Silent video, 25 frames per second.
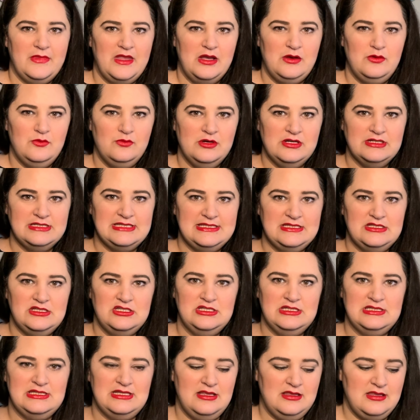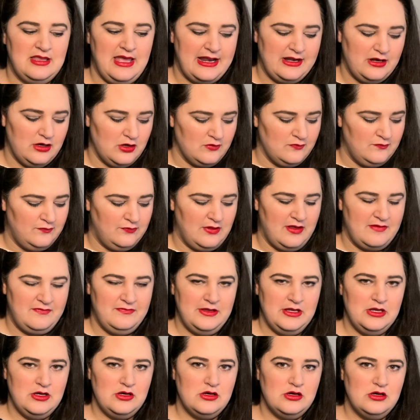where it's just a lighter,
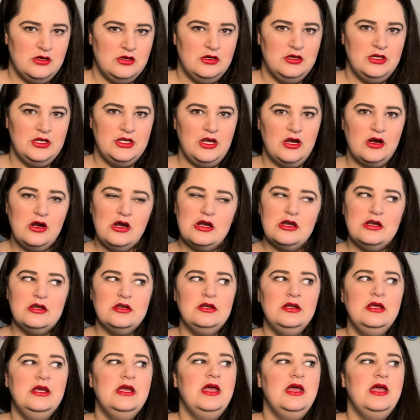fluffier yarn.